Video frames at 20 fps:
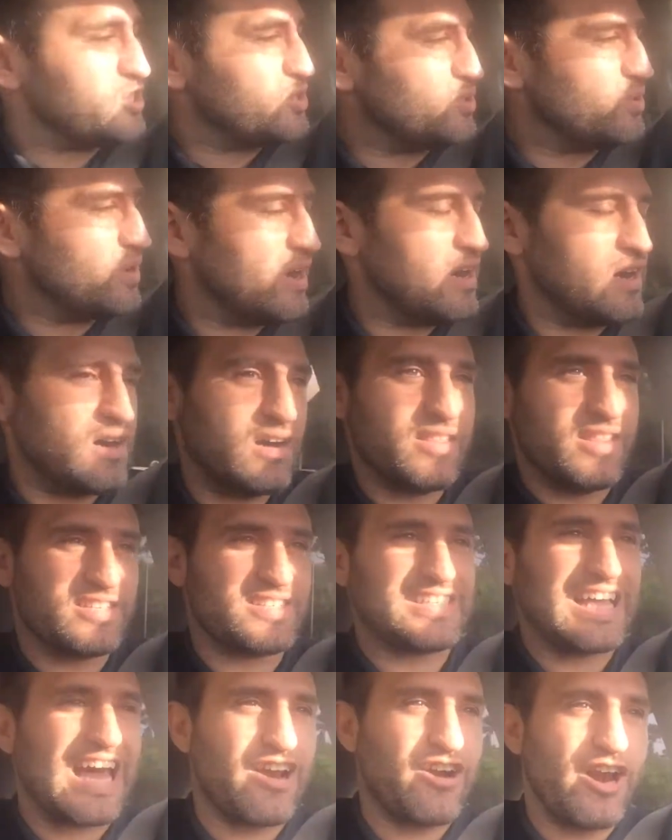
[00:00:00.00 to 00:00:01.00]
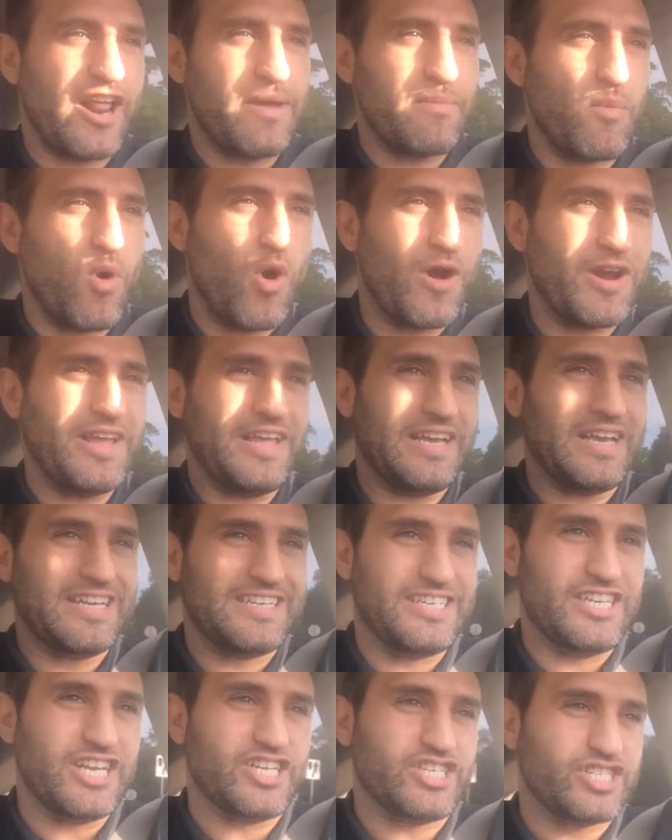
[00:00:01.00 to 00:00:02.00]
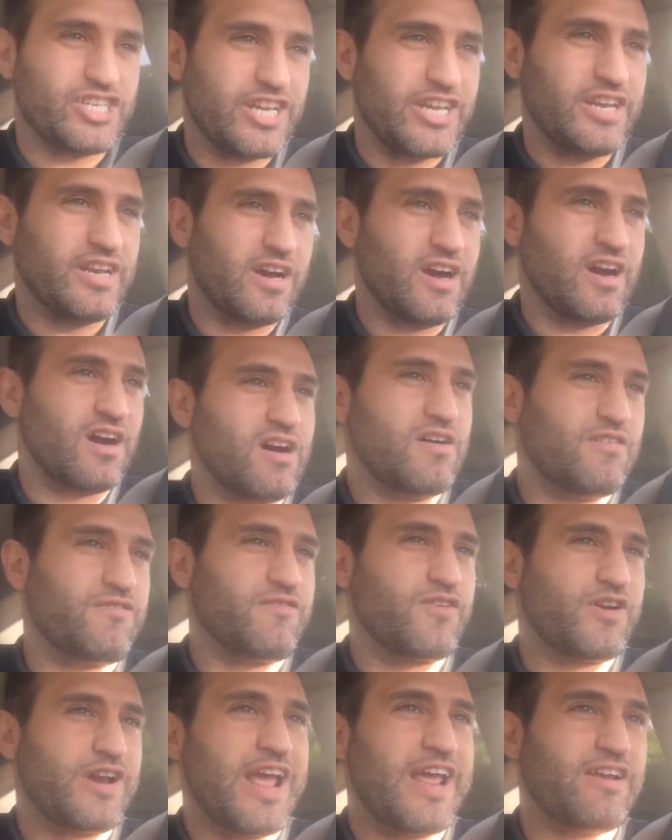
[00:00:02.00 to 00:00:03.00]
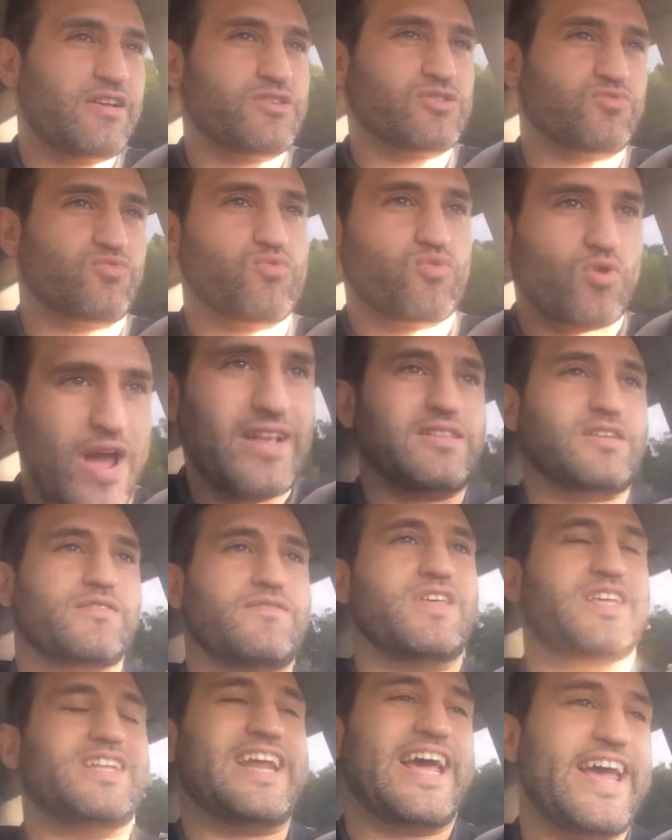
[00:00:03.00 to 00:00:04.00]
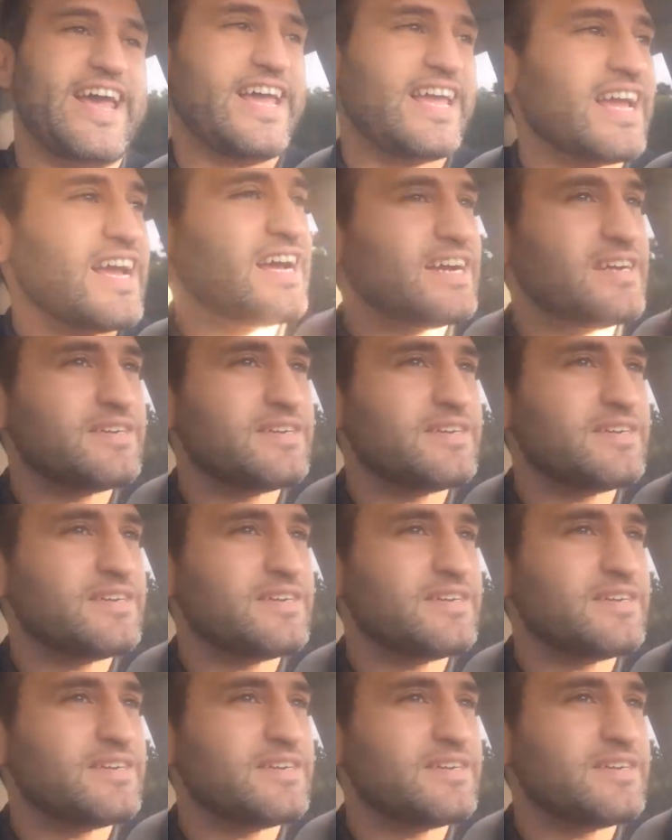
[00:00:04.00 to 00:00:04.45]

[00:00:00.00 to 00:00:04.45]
to the Saturday morning edition of Fernando's Rant of the Day.